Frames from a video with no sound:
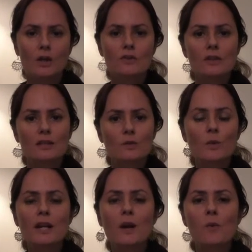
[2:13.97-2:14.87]
So this
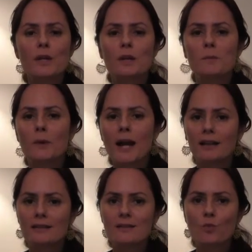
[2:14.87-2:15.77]
week I want you to
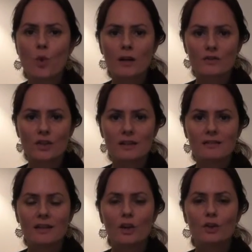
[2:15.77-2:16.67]
practice
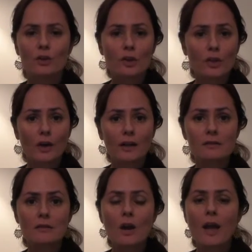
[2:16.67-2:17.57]
watching your
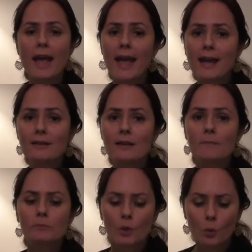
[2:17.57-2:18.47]
thoughts and
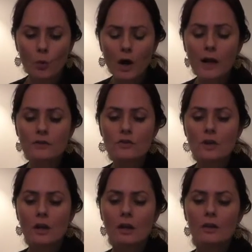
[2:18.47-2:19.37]

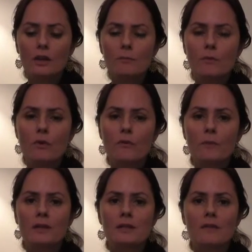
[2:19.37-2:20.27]
watch the
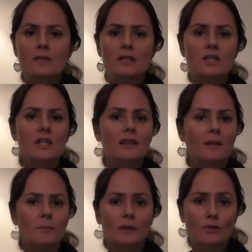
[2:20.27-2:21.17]
movement of the
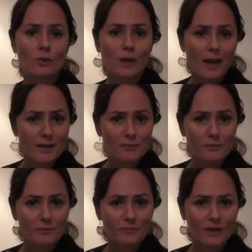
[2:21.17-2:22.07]
Cittam in your life.